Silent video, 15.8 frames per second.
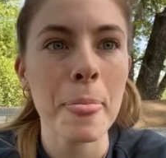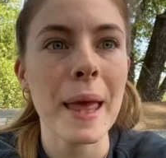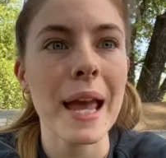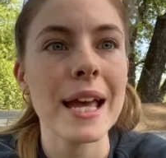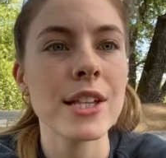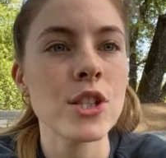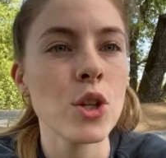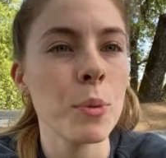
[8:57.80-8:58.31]

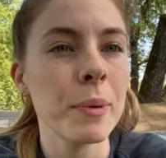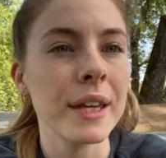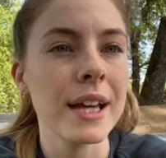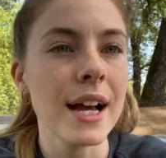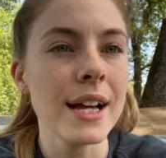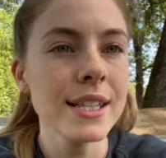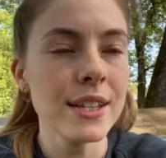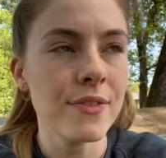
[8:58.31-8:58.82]
And so
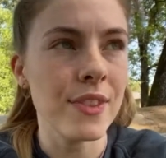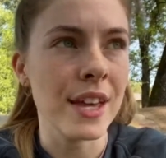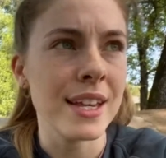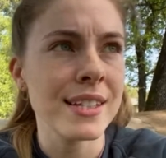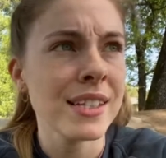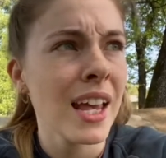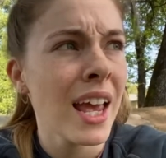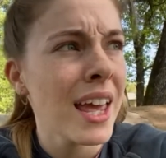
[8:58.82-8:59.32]
because of
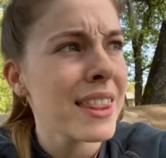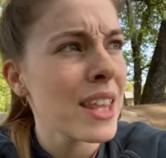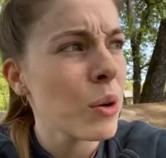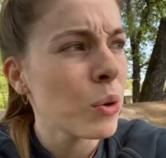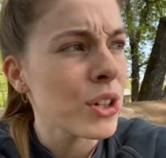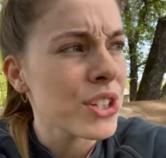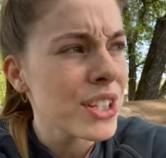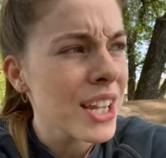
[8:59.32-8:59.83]
this, they
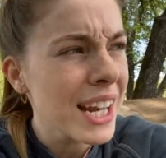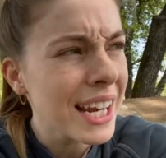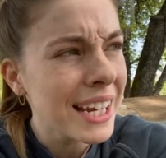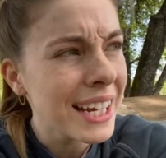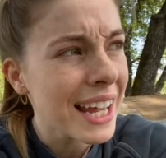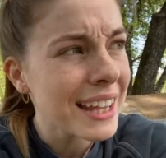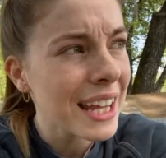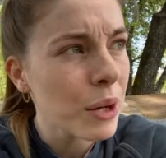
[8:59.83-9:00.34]
were
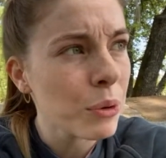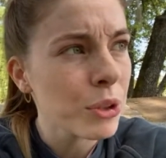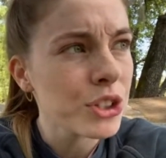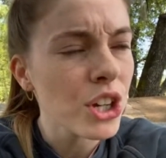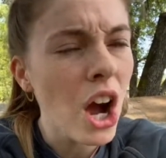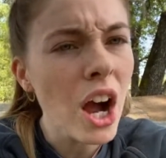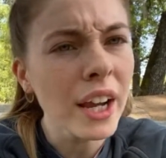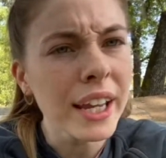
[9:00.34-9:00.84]
sitting and they were
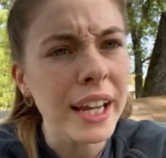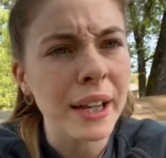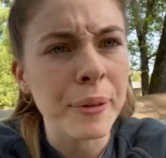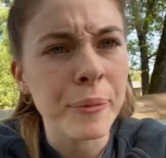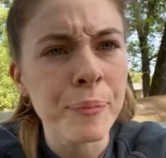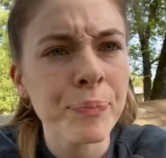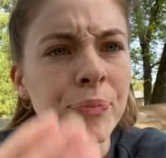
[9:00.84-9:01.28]
talking.